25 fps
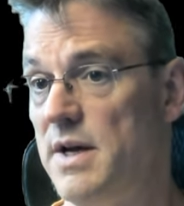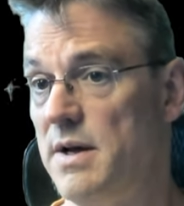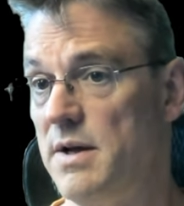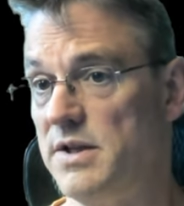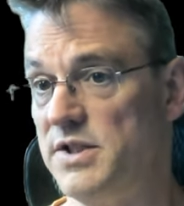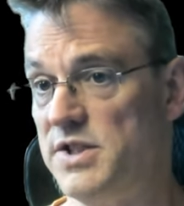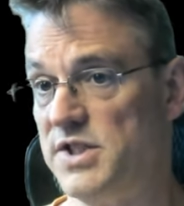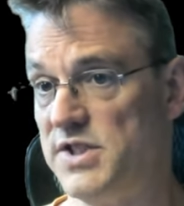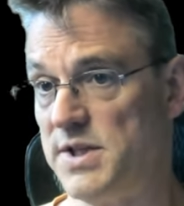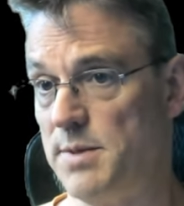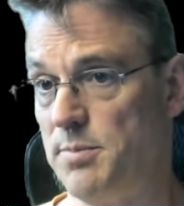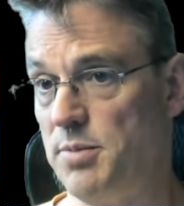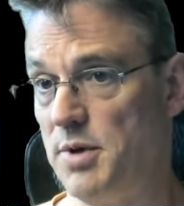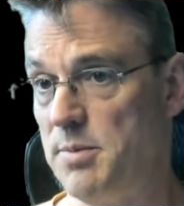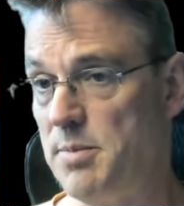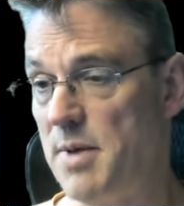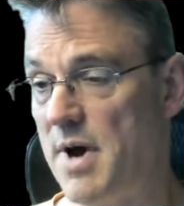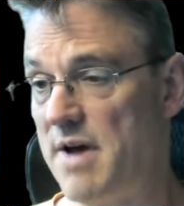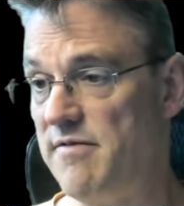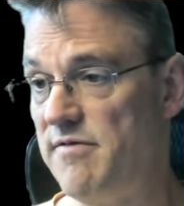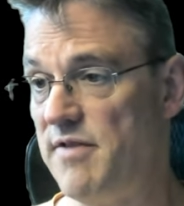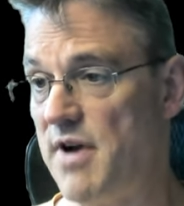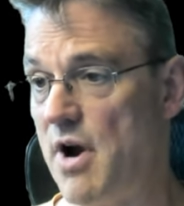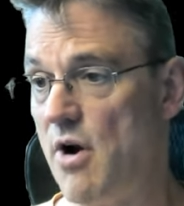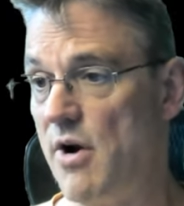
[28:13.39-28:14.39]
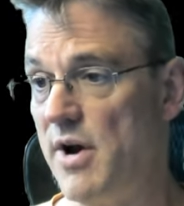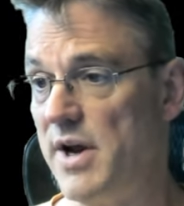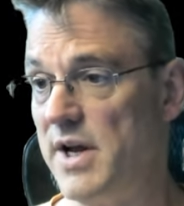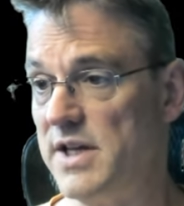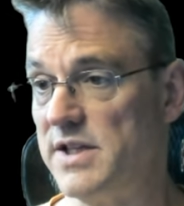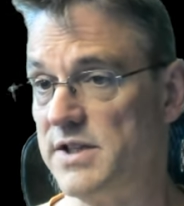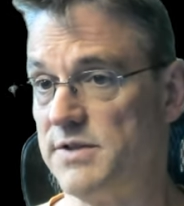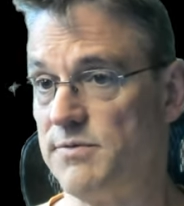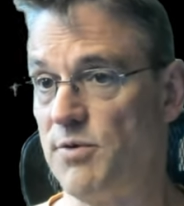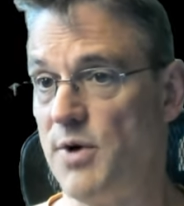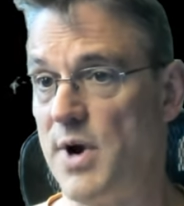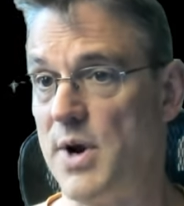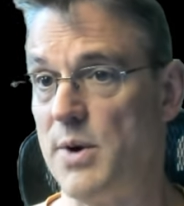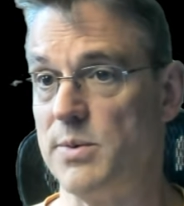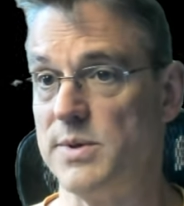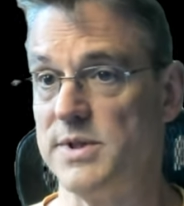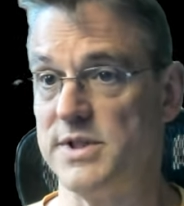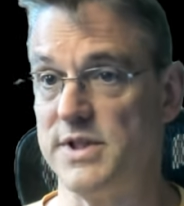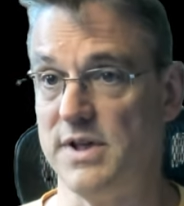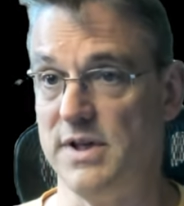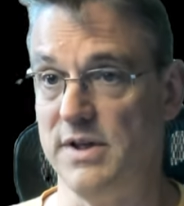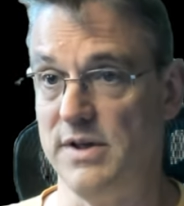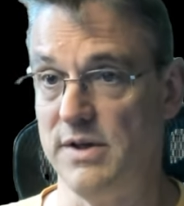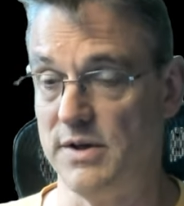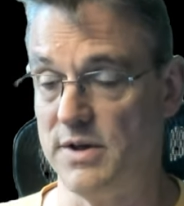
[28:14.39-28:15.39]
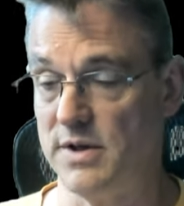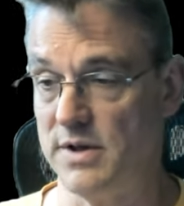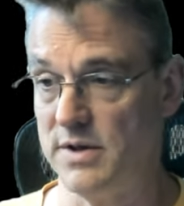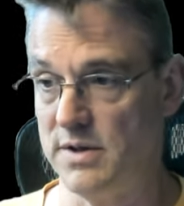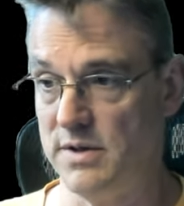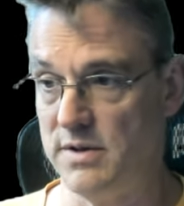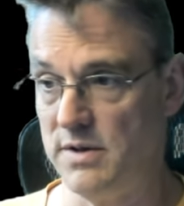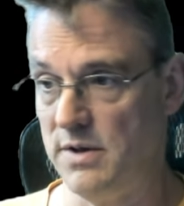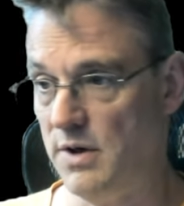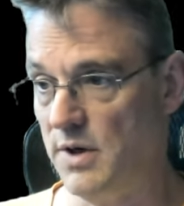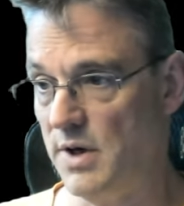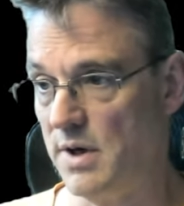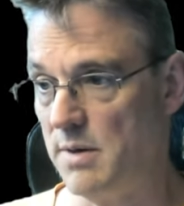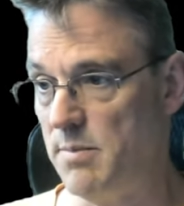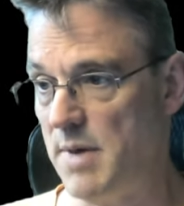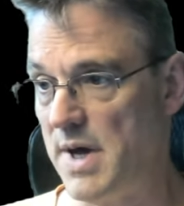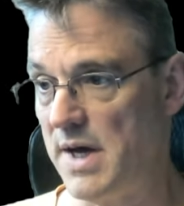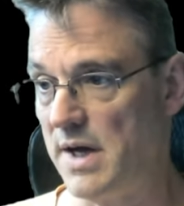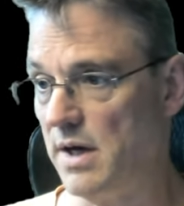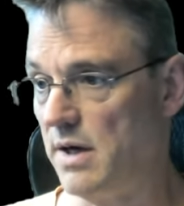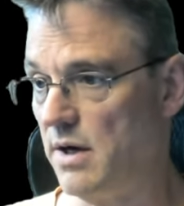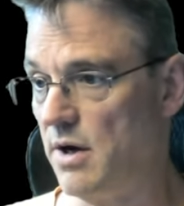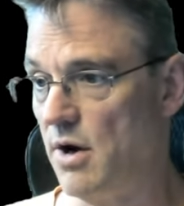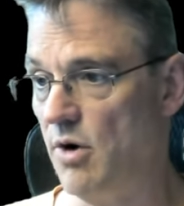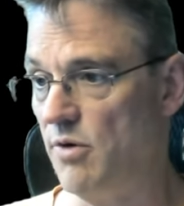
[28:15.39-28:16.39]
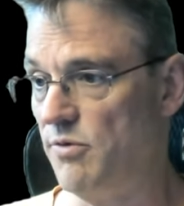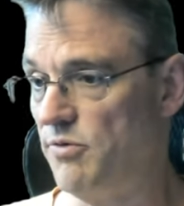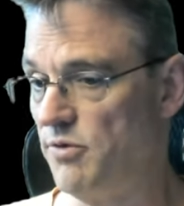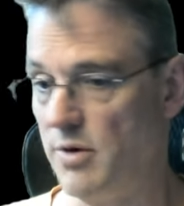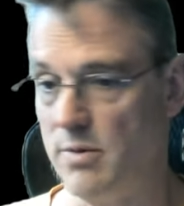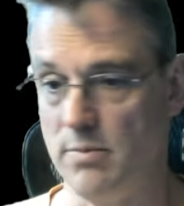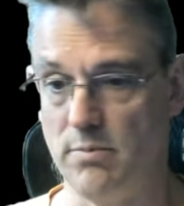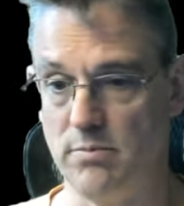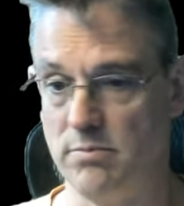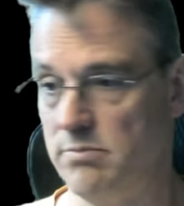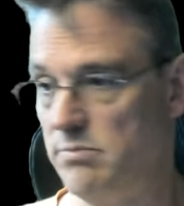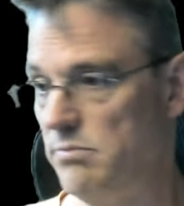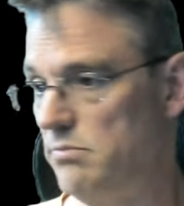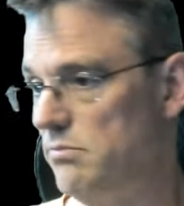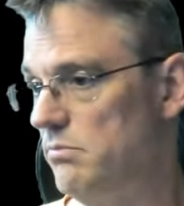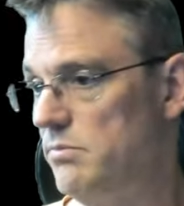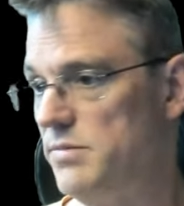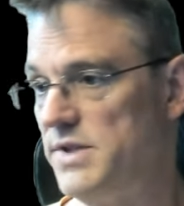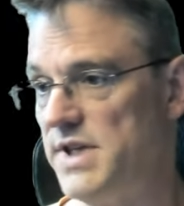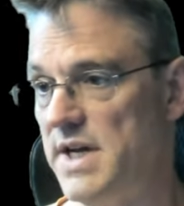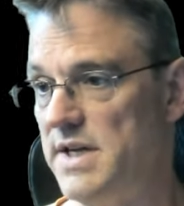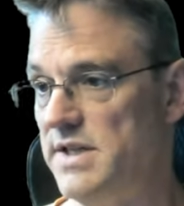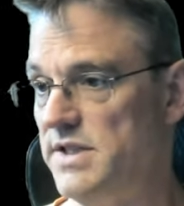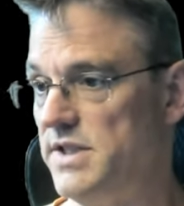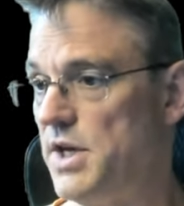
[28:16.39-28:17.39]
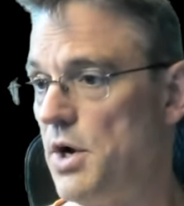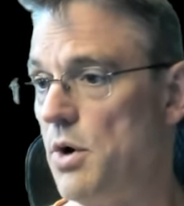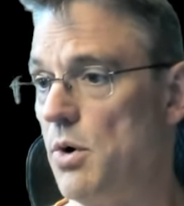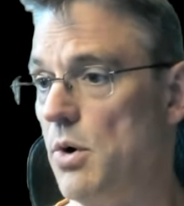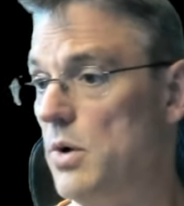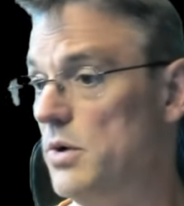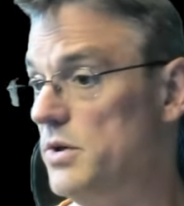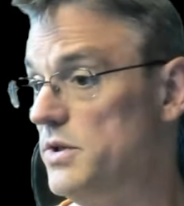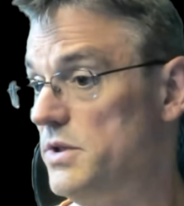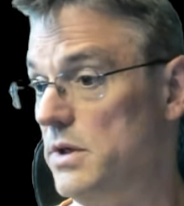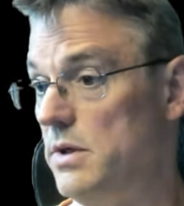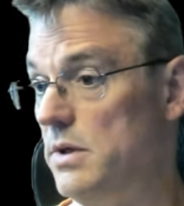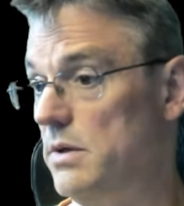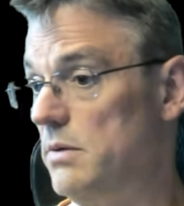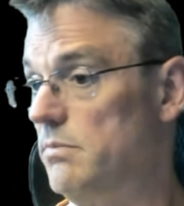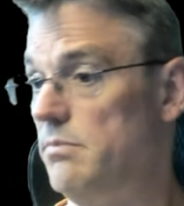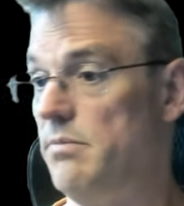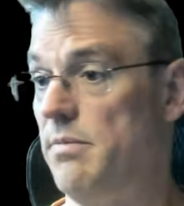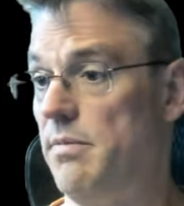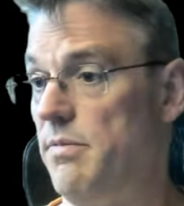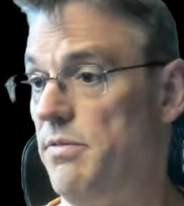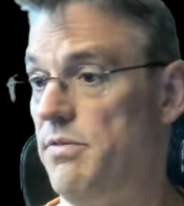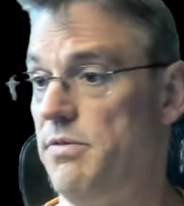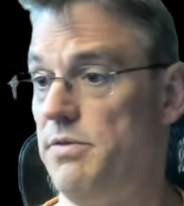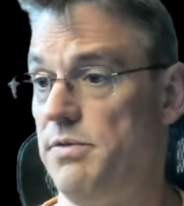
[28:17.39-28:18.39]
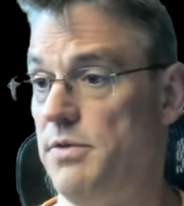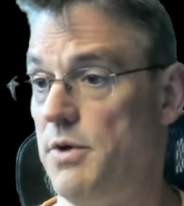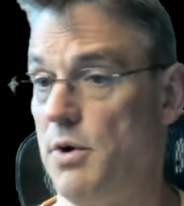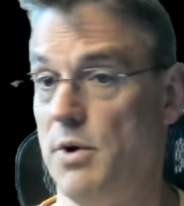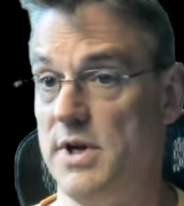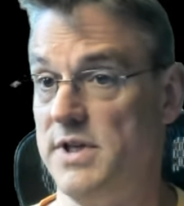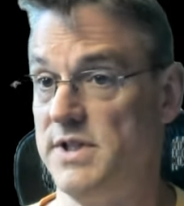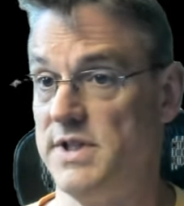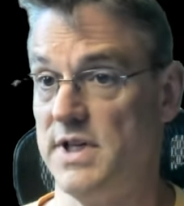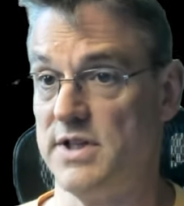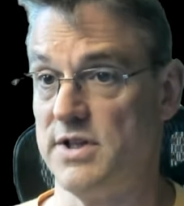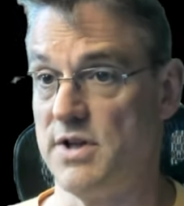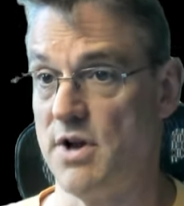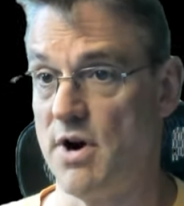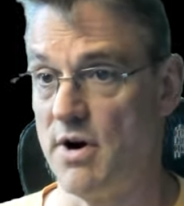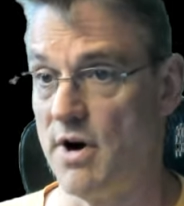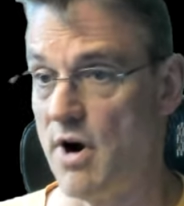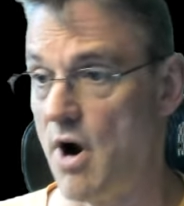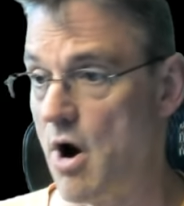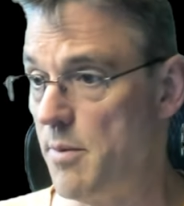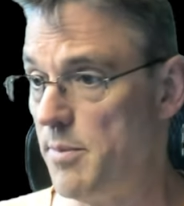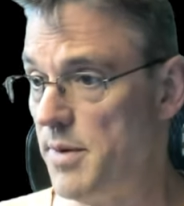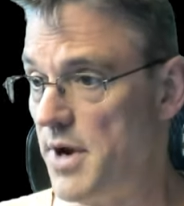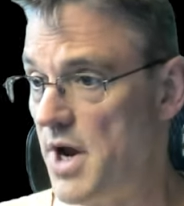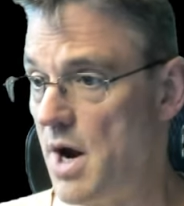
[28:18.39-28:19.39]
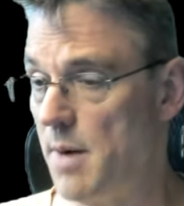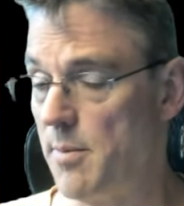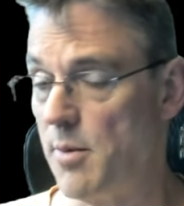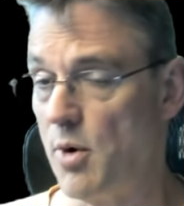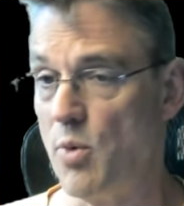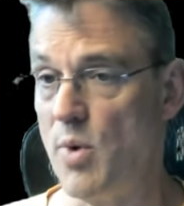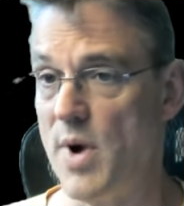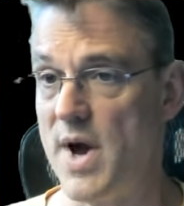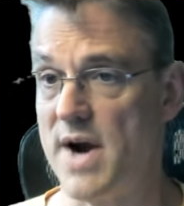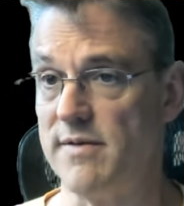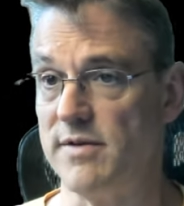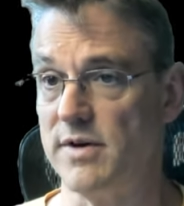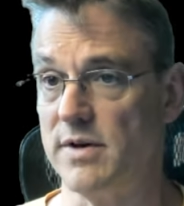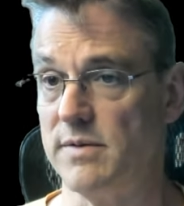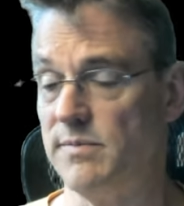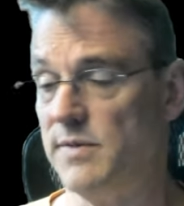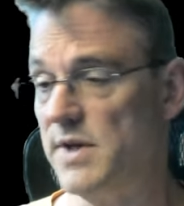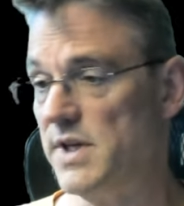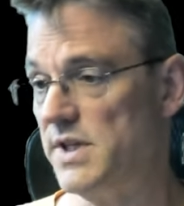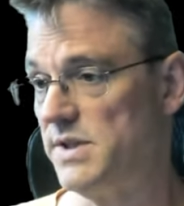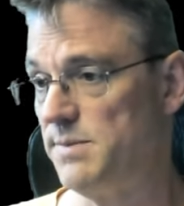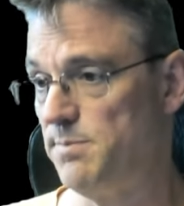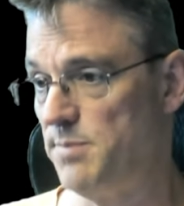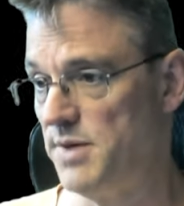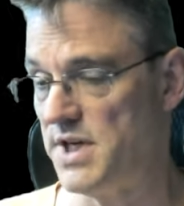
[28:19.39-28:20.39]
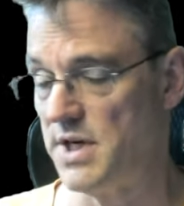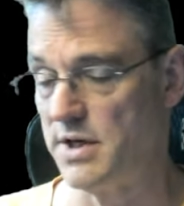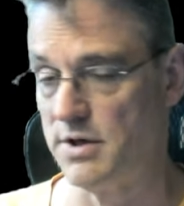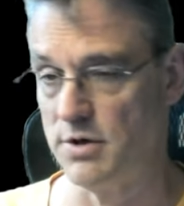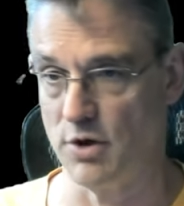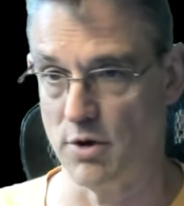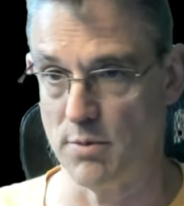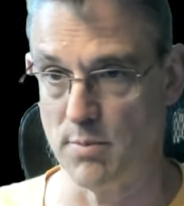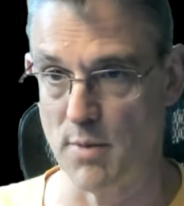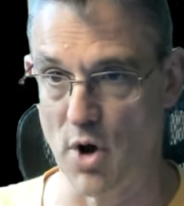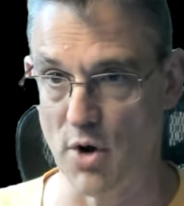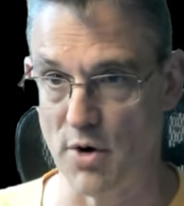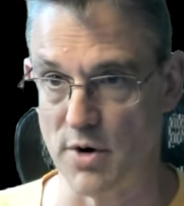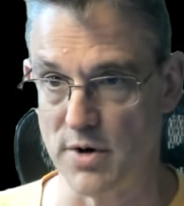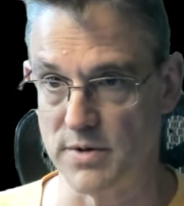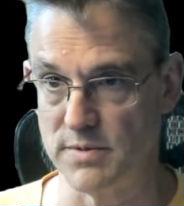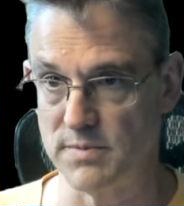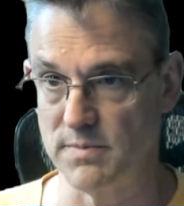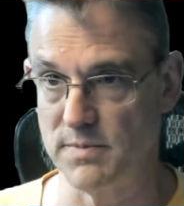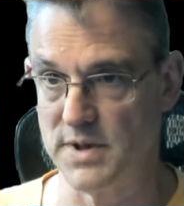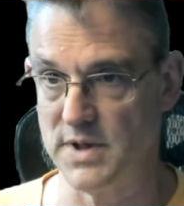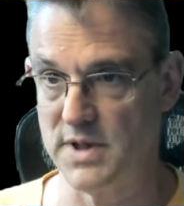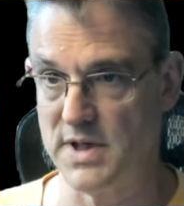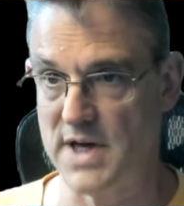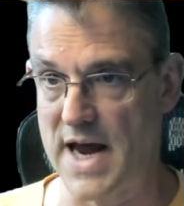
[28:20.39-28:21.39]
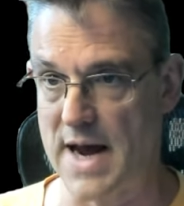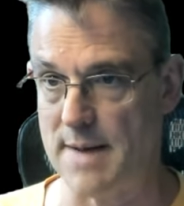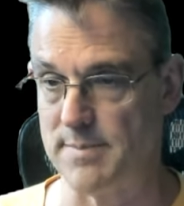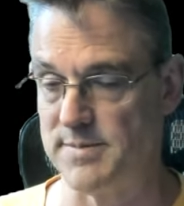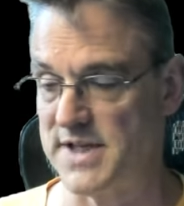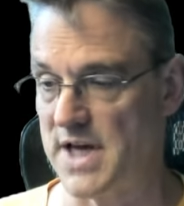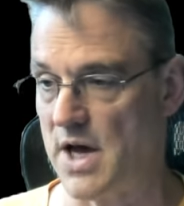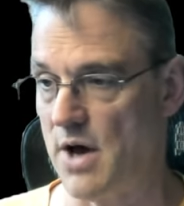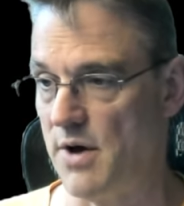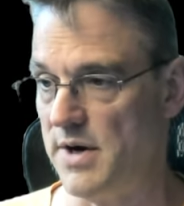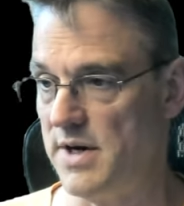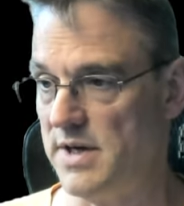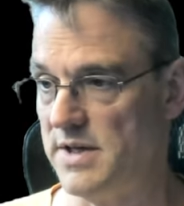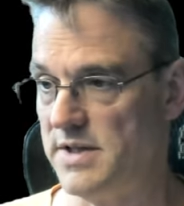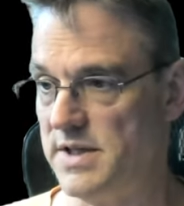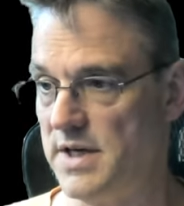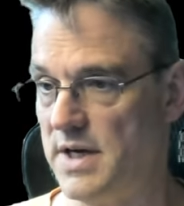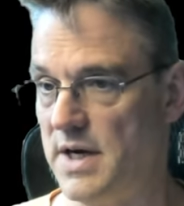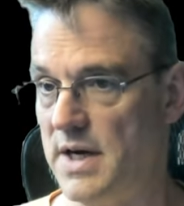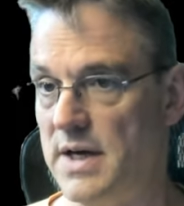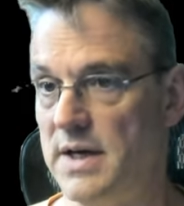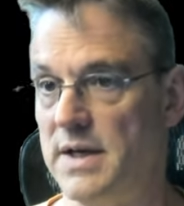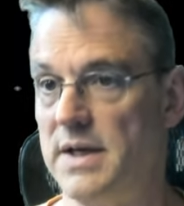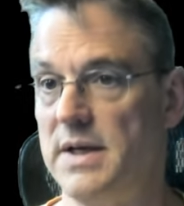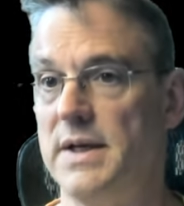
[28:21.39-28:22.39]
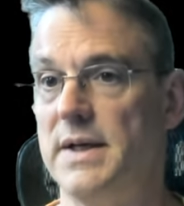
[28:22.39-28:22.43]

simply by varying its frequency, you can you can make it go from say 0 to 3600 RPM or whatever. This particular motor caps out at uh,